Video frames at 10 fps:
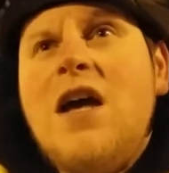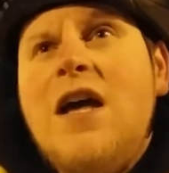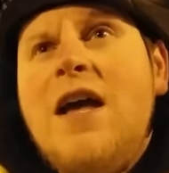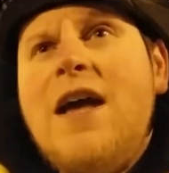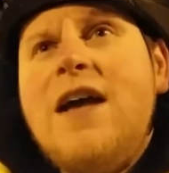
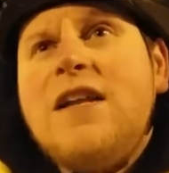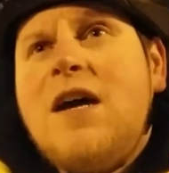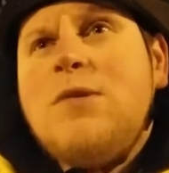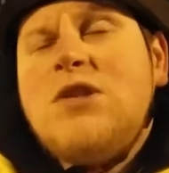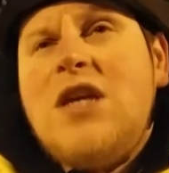and
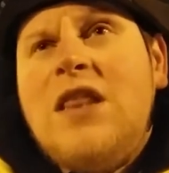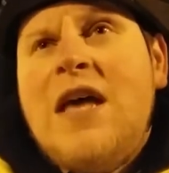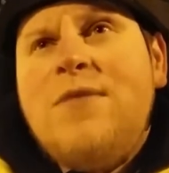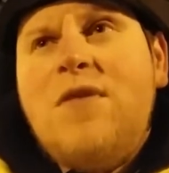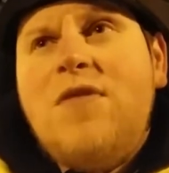I was sitting
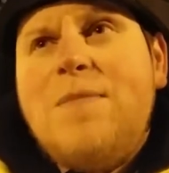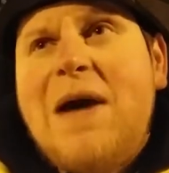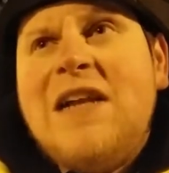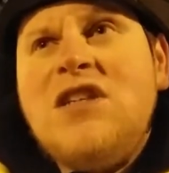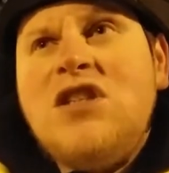there with the
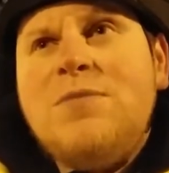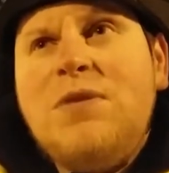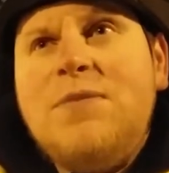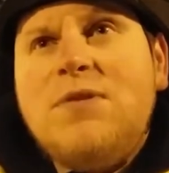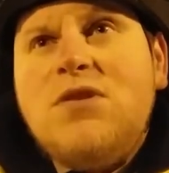bandage, and
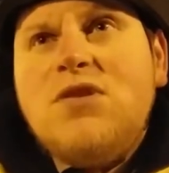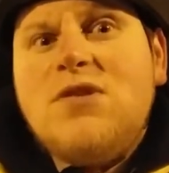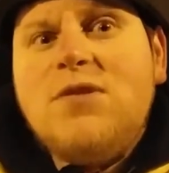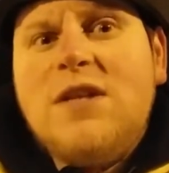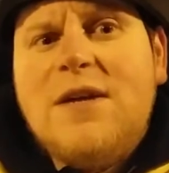people are
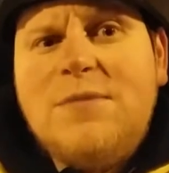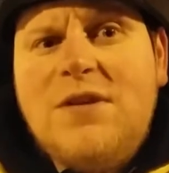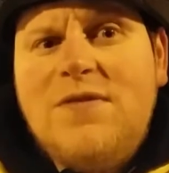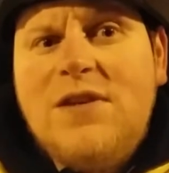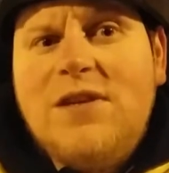just looking at
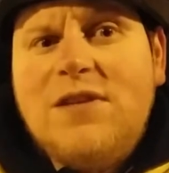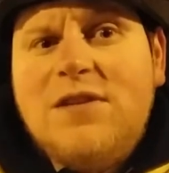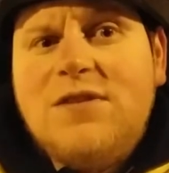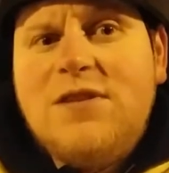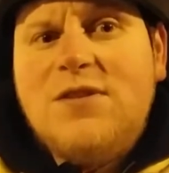me thinking,
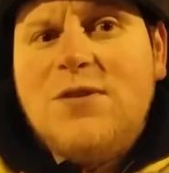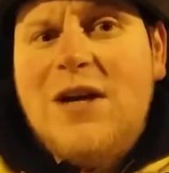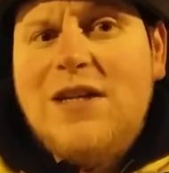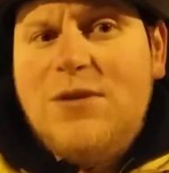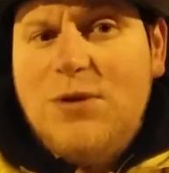is this your
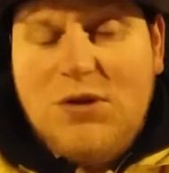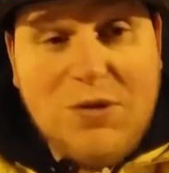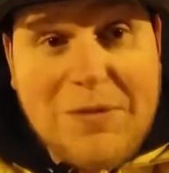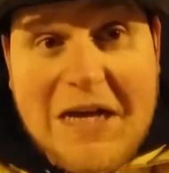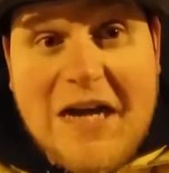handiwork?
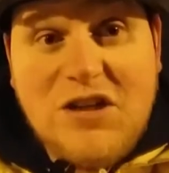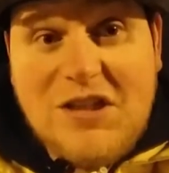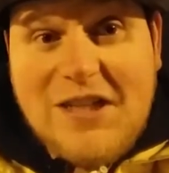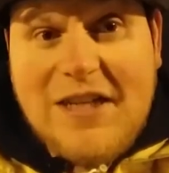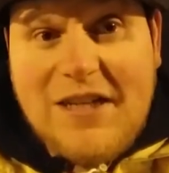Somebody
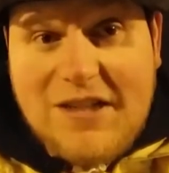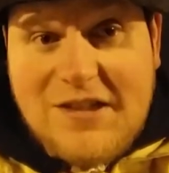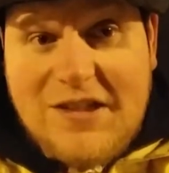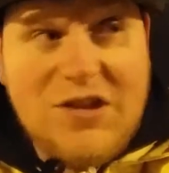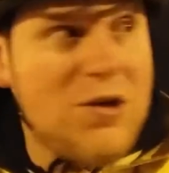actually said, is
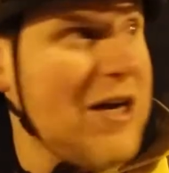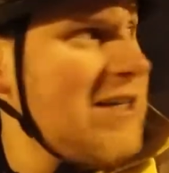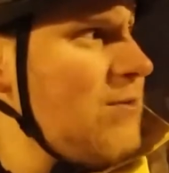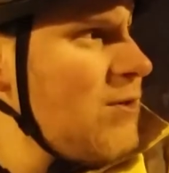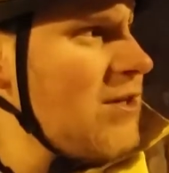this your
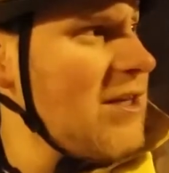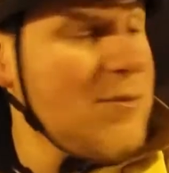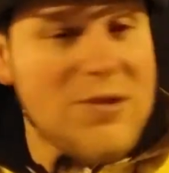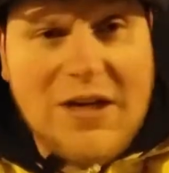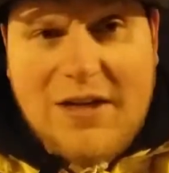handiwork? And I
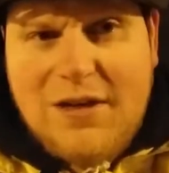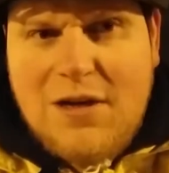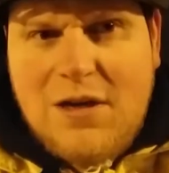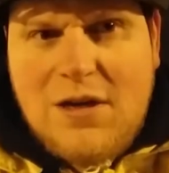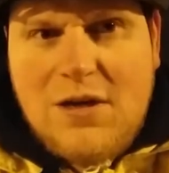was like,
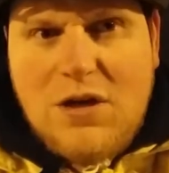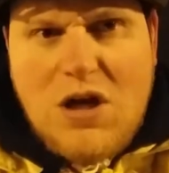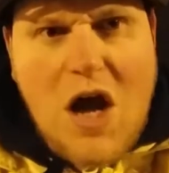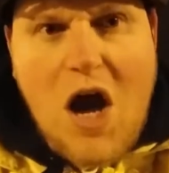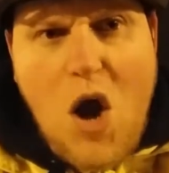
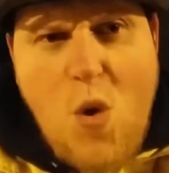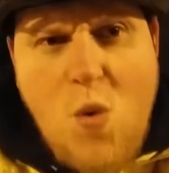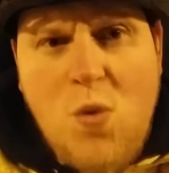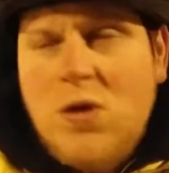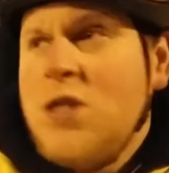no.